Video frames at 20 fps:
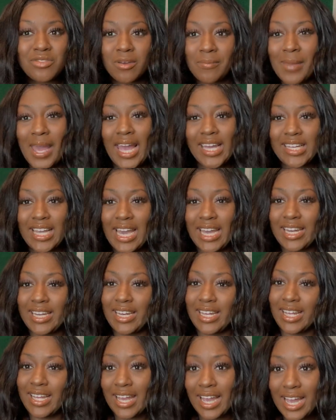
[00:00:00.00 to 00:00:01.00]
We're back at it
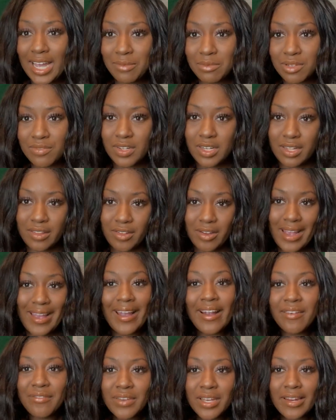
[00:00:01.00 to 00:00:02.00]
again with another
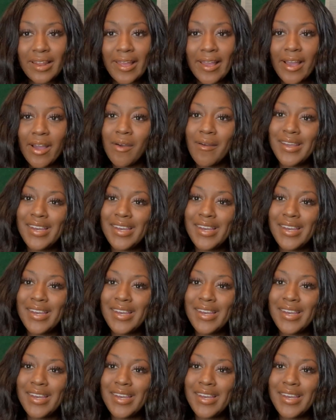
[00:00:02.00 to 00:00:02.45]
hair video.